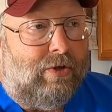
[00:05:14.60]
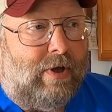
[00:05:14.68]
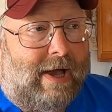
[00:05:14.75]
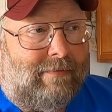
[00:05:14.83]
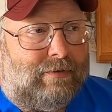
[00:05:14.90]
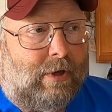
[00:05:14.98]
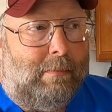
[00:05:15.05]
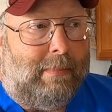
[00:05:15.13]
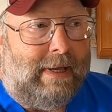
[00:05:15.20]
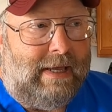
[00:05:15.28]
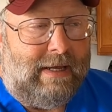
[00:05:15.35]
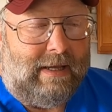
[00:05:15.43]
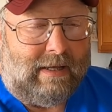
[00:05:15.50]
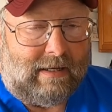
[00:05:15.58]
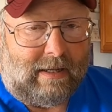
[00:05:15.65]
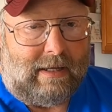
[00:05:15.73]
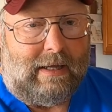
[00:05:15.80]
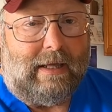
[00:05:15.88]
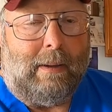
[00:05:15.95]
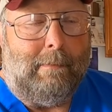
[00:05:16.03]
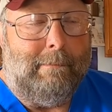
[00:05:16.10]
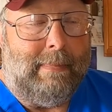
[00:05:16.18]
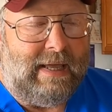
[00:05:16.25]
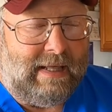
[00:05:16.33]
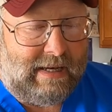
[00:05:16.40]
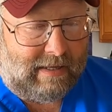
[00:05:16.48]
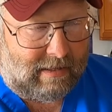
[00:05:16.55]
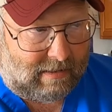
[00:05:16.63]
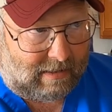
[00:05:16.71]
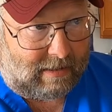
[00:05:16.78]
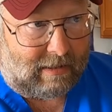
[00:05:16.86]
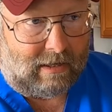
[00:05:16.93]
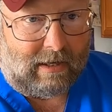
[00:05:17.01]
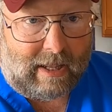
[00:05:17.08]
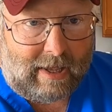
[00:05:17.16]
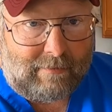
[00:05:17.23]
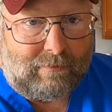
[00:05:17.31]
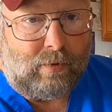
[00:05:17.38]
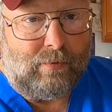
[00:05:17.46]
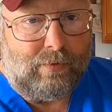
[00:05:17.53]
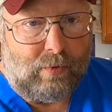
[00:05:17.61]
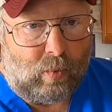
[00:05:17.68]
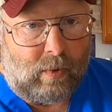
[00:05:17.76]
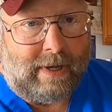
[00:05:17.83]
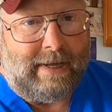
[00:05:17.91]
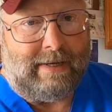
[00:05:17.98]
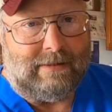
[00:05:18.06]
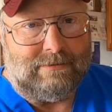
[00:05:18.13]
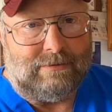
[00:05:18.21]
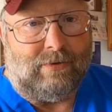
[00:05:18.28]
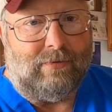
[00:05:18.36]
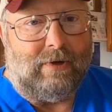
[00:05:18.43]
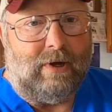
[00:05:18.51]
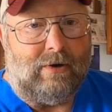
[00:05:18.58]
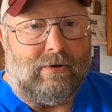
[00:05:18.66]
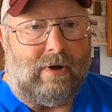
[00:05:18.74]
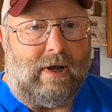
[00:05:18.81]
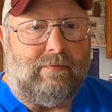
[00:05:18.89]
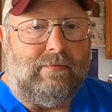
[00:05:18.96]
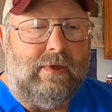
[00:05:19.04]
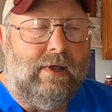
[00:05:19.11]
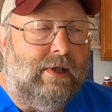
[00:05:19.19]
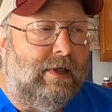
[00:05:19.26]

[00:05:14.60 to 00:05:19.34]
you have to immediately immediately level the wings on the aircraft